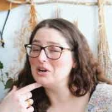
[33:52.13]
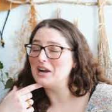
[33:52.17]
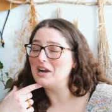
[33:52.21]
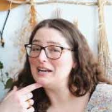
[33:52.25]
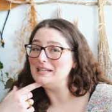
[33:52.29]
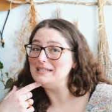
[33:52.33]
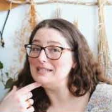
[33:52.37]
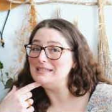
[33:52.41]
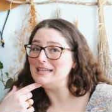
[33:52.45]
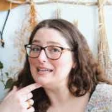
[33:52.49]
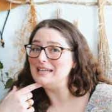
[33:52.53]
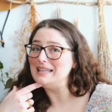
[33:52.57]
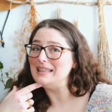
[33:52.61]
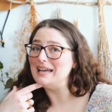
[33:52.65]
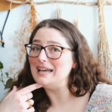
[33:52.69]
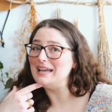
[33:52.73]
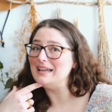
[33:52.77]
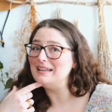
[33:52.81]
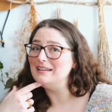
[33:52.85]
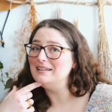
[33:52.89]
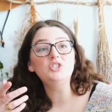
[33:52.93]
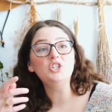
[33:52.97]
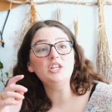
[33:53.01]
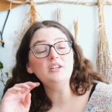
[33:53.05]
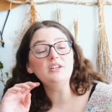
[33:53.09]
how to say that.
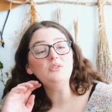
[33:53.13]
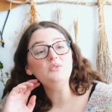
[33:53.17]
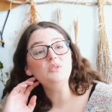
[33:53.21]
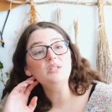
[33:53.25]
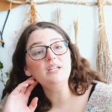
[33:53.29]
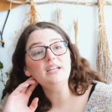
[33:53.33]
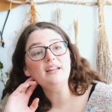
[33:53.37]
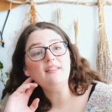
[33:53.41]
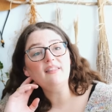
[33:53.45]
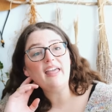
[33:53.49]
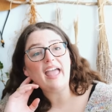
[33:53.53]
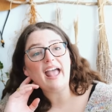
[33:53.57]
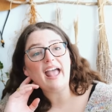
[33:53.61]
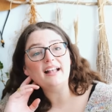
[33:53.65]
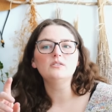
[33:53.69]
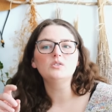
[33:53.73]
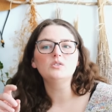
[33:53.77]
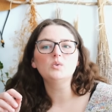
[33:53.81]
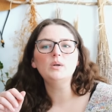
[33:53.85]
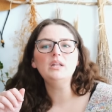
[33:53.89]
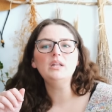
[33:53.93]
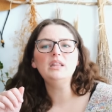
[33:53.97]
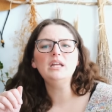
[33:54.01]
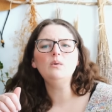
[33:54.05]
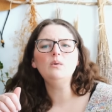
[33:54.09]
She used it in that.
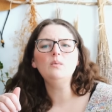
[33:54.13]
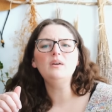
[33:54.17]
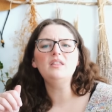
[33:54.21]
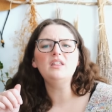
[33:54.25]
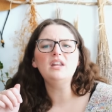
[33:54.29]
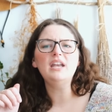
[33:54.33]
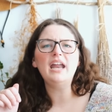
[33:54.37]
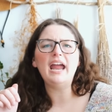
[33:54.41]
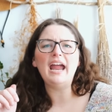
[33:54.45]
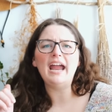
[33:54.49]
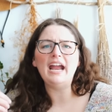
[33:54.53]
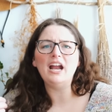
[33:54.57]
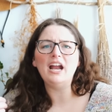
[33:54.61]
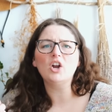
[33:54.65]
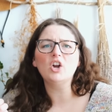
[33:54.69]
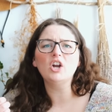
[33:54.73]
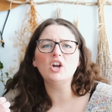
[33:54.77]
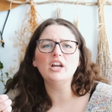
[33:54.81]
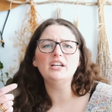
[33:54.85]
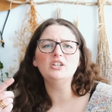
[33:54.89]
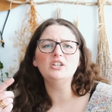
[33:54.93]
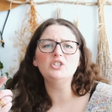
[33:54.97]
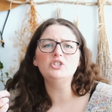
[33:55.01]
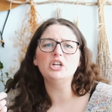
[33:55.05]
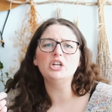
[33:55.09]
So anything with an
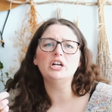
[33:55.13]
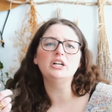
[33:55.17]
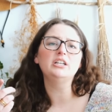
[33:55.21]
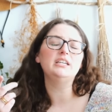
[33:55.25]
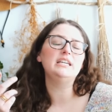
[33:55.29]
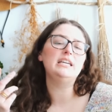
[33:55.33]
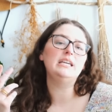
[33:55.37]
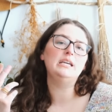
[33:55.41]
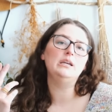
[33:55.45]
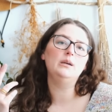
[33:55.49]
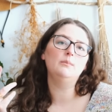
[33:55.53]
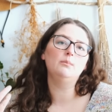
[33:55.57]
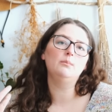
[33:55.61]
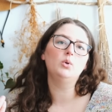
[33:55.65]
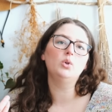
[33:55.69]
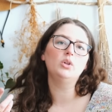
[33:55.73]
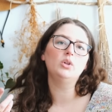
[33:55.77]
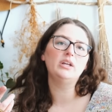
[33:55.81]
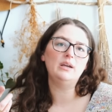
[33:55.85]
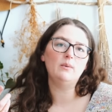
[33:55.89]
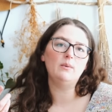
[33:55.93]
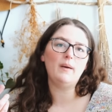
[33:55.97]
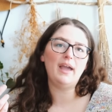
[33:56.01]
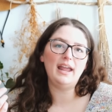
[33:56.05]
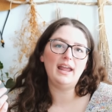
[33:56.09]
Aran chunky
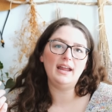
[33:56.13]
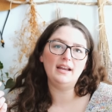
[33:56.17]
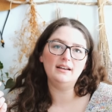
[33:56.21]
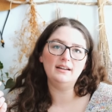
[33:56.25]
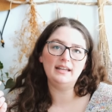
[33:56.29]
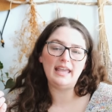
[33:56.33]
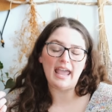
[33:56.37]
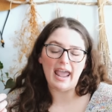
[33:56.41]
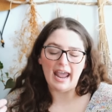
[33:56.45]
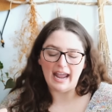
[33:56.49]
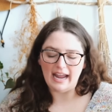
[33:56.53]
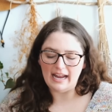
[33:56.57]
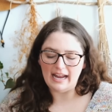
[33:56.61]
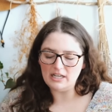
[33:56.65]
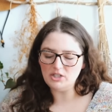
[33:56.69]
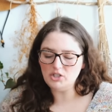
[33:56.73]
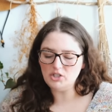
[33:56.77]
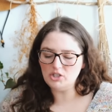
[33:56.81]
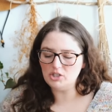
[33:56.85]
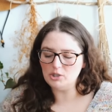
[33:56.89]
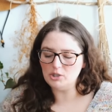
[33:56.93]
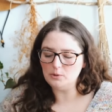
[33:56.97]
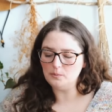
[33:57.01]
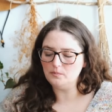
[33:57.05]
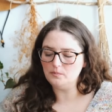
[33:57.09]
bulky weight
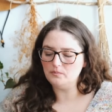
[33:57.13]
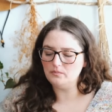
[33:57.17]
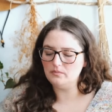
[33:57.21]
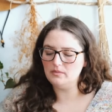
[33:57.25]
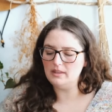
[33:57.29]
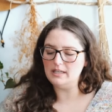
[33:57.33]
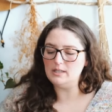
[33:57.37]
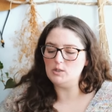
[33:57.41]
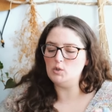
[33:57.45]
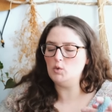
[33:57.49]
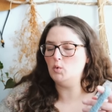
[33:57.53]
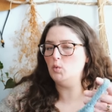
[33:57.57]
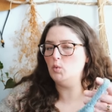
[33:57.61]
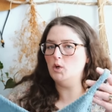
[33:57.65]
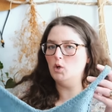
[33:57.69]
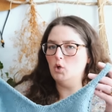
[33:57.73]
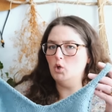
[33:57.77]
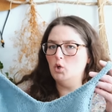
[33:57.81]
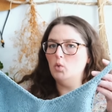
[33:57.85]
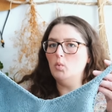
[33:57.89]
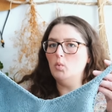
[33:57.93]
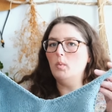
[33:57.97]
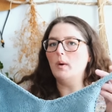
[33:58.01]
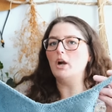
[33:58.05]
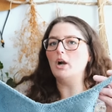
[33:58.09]
gauge, this
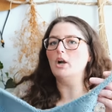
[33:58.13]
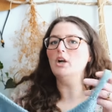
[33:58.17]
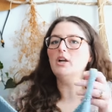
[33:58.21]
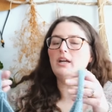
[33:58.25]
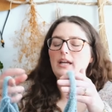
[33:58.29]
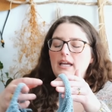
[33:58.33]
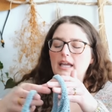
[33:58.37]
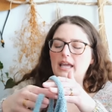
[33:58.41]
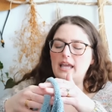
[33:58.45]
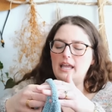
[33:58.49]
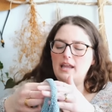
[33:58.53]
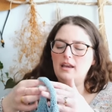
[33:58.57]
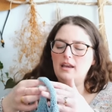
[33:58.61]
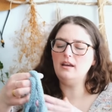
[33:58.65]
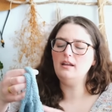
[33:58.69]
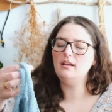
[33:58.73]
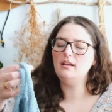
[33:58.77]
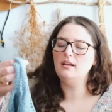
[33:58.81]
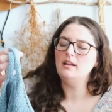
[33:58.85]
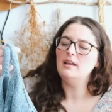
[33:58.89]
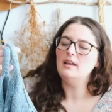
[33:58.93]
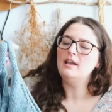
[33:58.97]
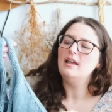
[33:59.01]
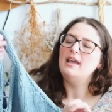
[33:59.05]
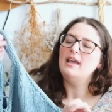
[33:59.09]
will work in,
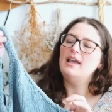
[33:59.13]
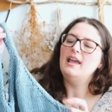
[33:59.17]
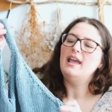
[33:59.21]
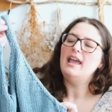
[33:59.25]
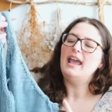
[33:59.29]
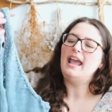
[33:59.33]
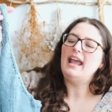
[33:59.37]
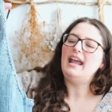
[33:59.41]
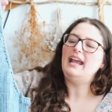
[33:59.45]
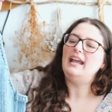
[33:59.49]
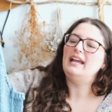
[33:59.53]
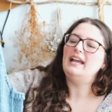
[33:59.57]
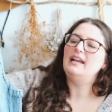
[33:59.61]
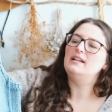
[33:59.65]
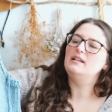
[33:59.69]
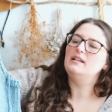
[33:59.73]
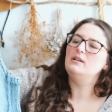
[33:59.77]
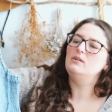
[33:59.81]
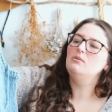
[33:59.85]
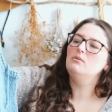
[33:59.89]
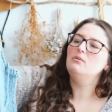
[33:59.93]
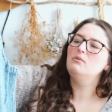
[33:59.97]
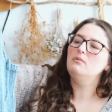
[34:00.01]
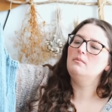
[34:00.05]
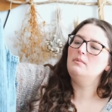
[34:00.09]
and
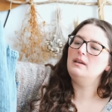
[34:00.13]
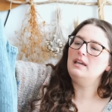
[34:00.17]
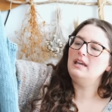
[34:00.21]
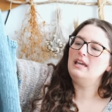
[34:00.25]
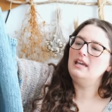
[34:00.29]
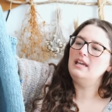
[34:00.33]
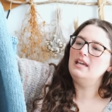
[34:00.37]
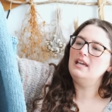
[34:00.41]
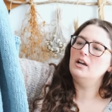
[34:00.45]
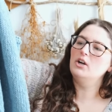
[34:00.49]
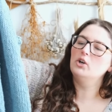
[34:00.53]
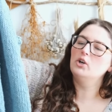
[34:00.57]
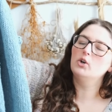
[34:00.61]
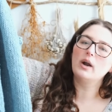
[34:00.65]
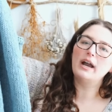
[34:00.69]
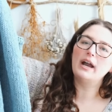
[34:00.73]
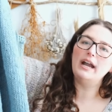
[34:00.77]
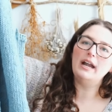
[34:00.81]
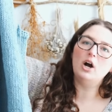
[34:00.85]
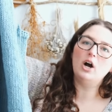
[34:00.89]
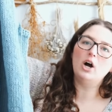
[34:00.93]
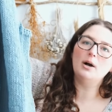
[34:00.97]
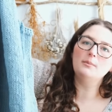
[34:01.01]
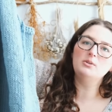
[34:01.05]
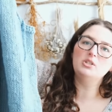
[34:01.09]
it would be a
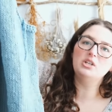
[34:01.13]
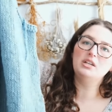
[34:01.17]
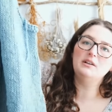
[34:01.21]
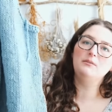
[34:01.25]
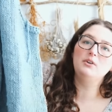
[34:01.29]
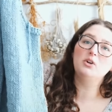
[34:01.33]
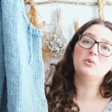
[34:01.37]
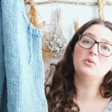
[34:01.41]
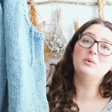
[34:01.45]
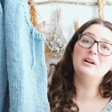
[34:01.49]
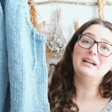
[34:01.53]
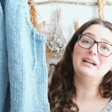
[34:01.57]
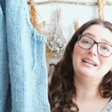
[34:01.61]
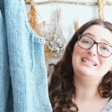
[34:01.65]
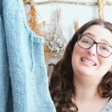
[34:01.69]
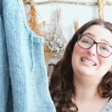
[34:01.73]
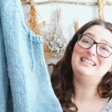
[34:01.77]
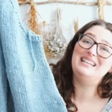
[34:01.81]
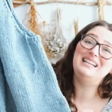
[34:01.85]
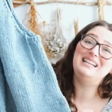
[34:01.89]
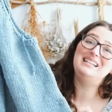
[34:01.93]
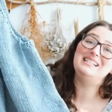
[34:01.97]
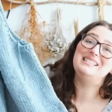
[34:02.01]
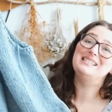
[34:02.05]
great option if you're wanting to knit